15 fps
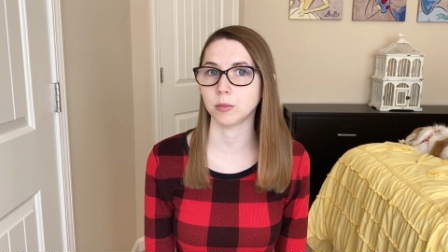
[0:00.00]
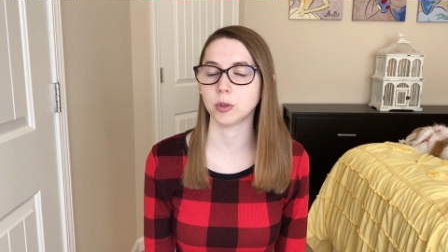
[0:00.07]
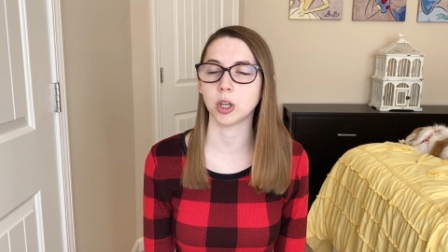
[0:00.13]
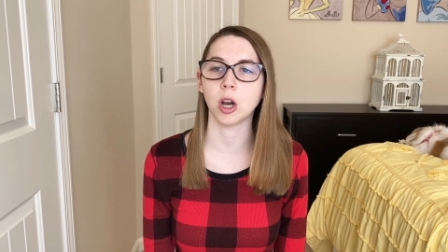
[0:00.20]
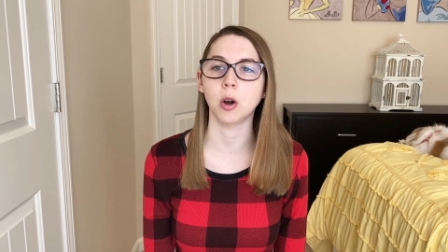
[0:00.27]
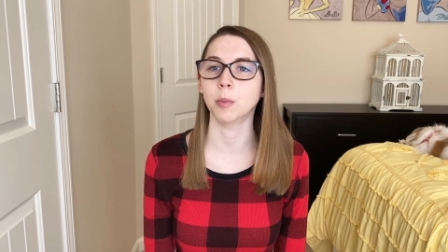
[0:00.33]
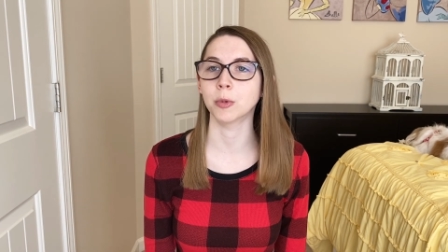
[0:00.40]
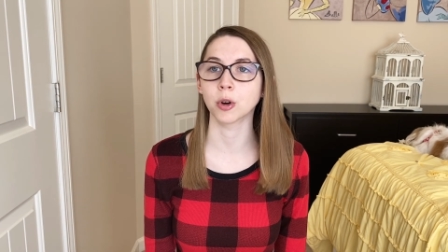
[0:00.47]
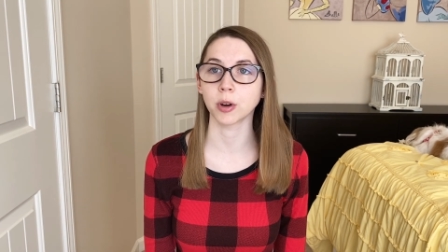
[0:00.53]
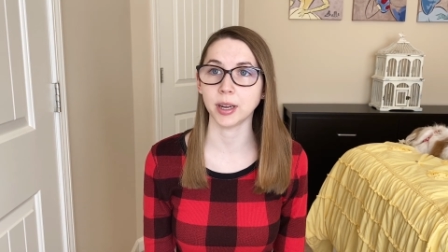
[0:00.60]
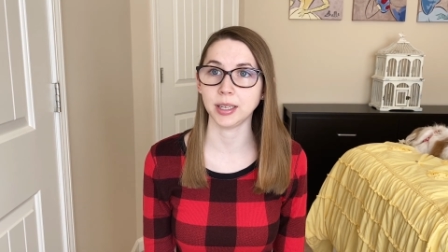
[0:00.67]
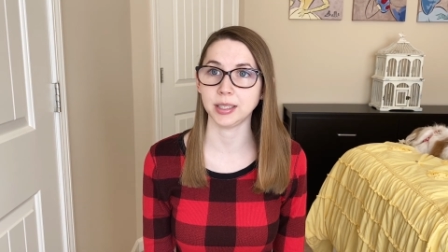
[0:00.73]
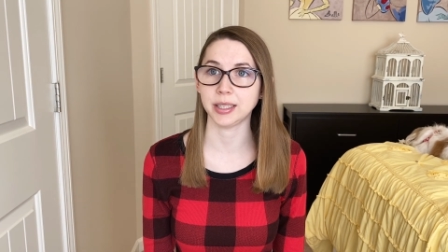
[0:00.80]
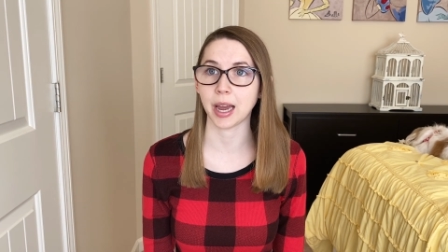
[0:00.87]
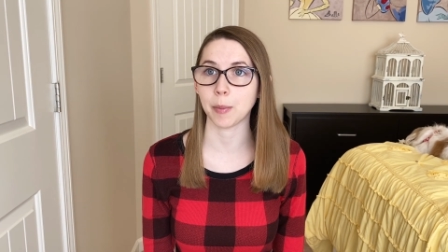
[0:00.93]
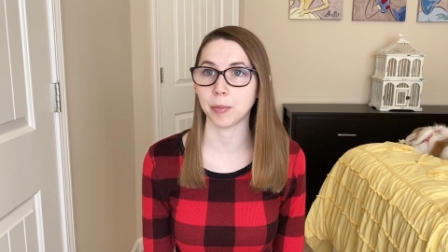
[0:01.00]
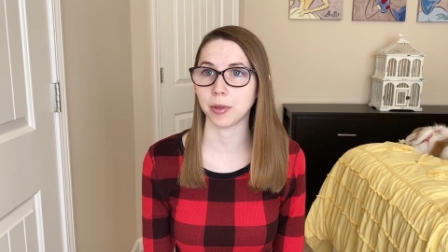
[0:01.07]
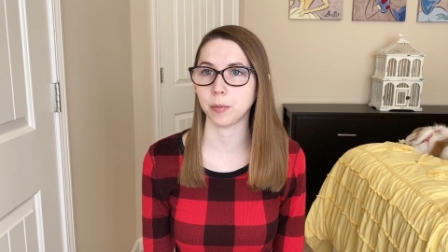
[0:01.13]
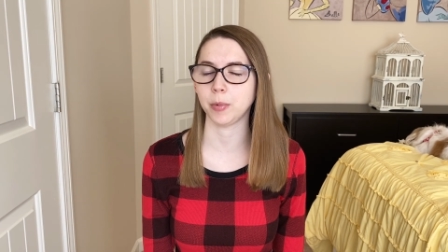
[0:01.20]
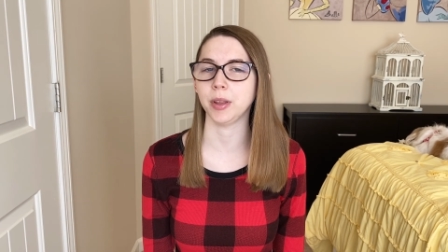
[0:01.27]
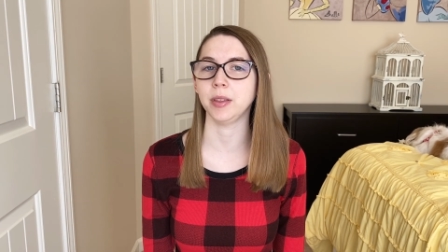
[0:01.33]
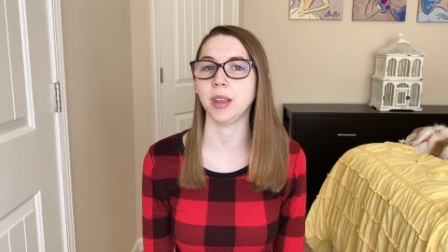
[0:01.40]
go more in depth
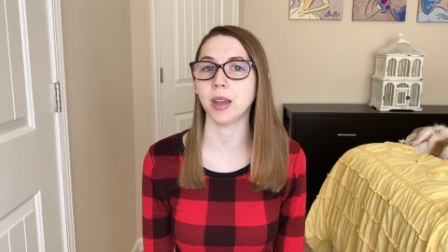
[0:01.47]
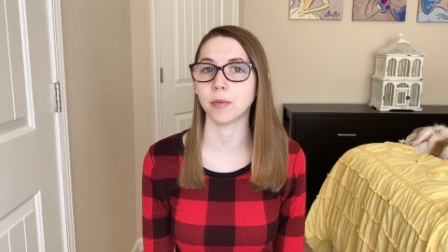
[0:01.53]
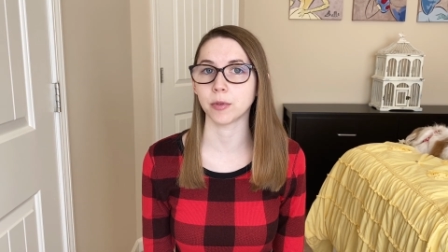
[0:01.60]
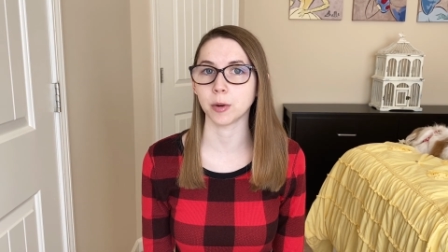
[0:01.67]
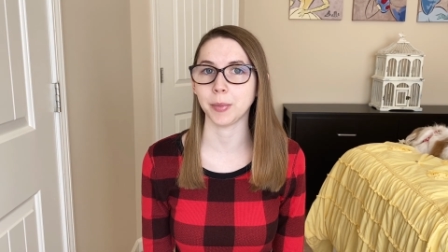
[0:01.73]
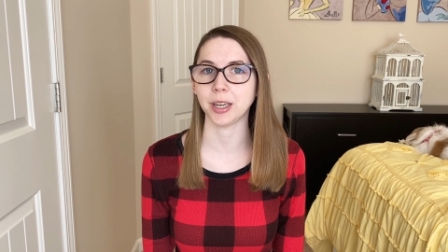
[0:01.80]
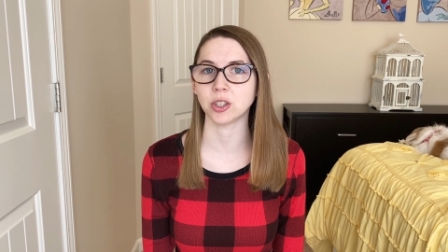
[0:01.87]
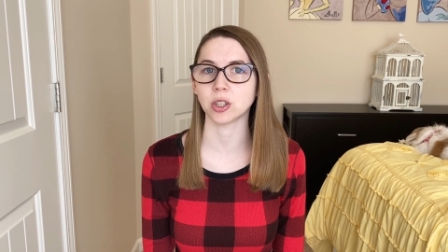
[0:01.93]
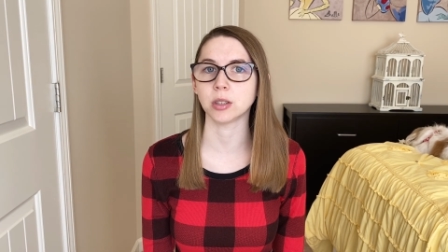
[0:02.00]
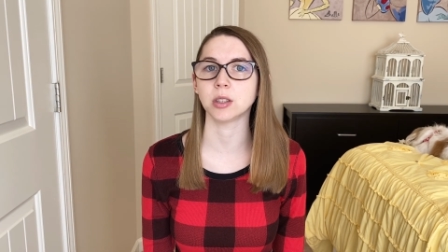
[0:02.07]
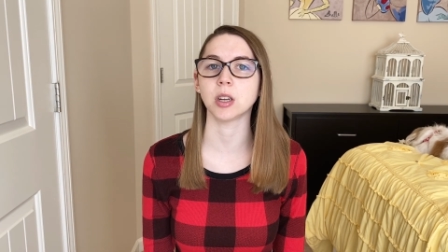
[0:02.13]
with the information.